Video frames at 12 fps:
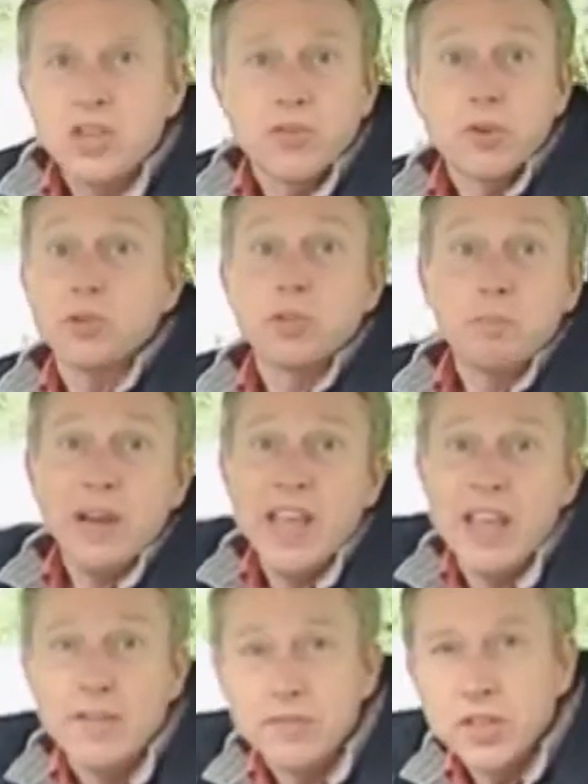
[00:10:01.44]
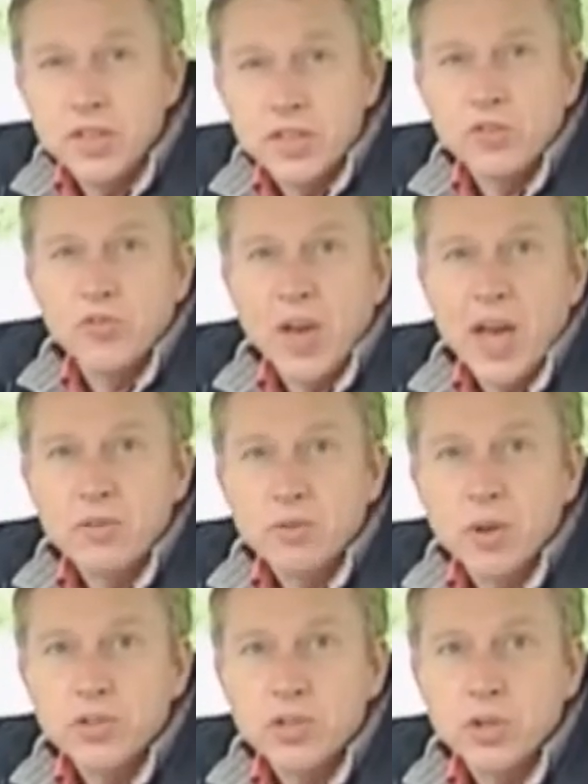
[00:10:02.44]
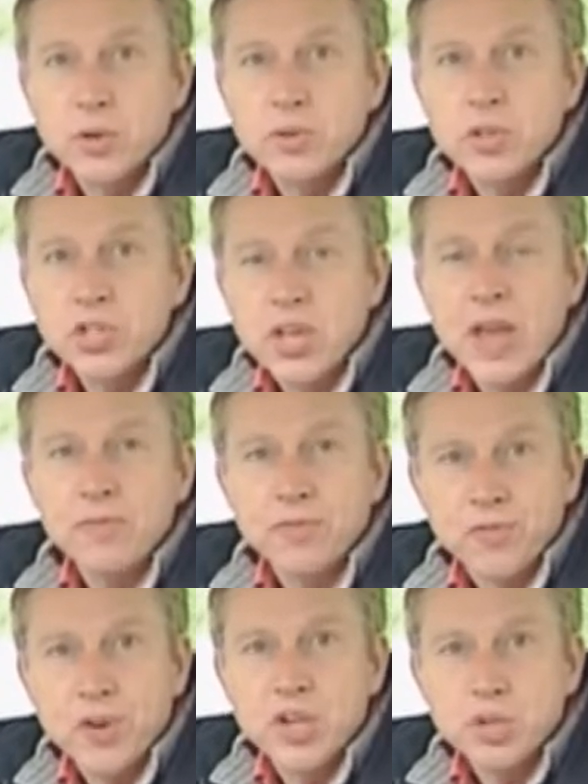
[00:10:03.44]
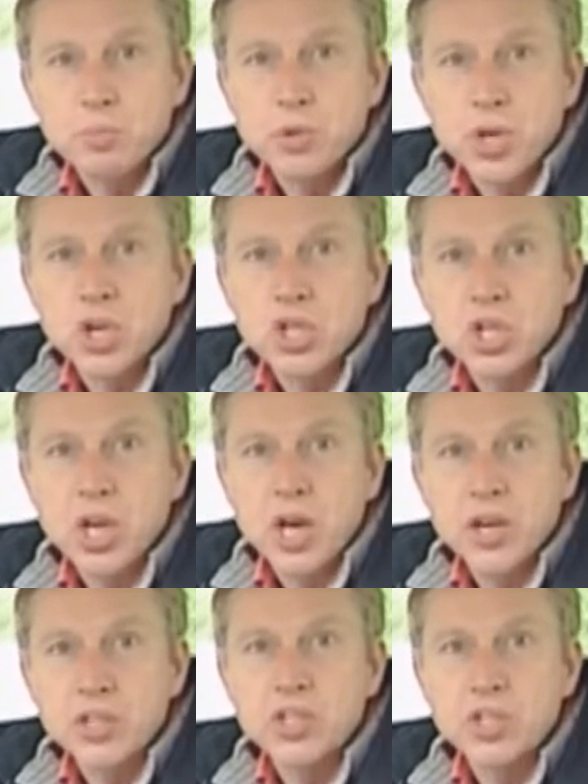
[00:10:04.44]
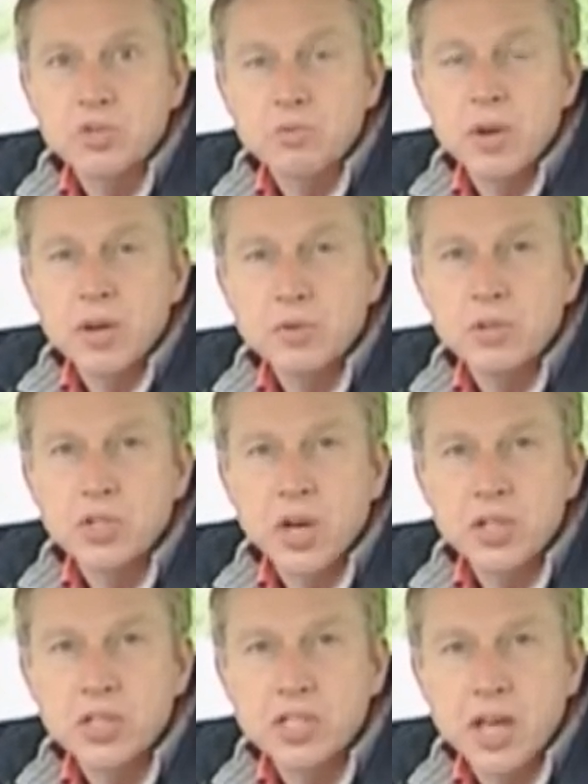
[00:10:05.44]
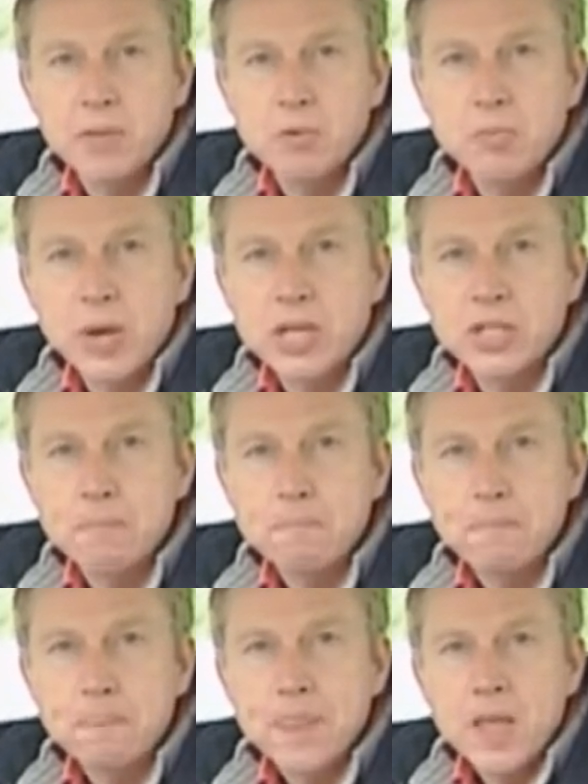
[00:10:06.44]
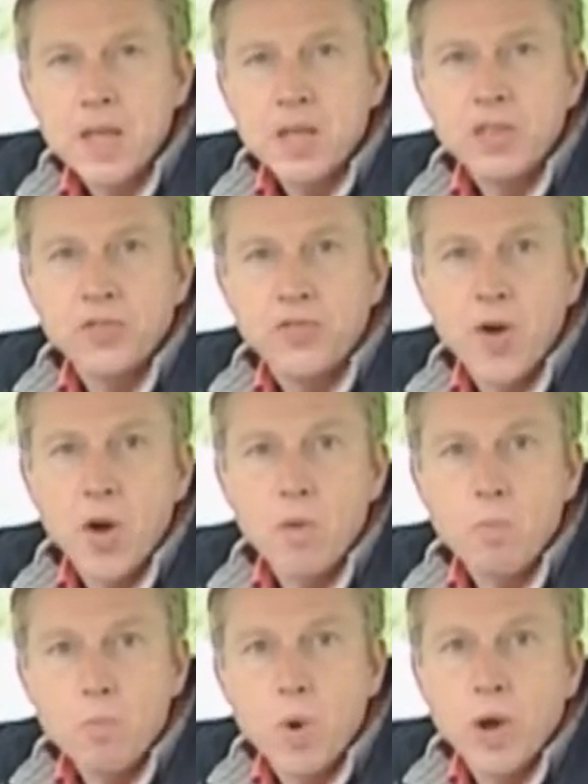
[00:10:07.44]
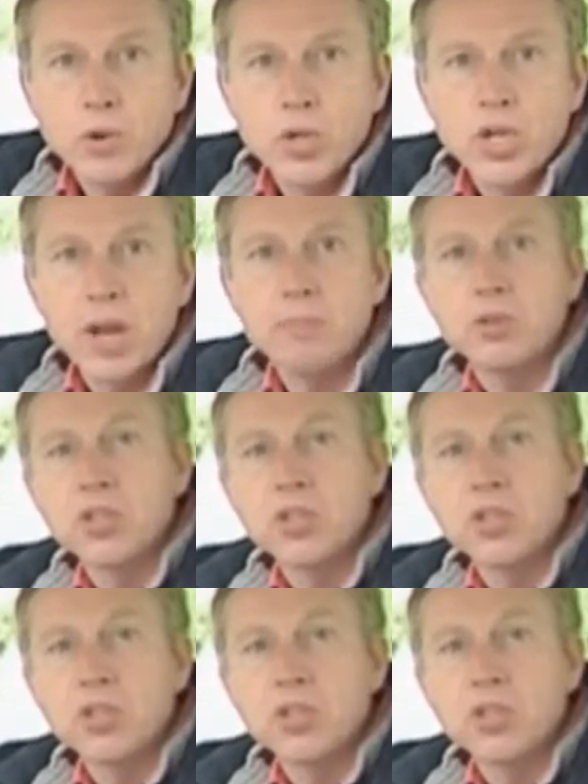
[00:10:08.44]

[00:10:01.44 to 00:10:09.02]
difficult to believe that this van runs along the same French production line as its Renault design stablemate. The firm, well-shaped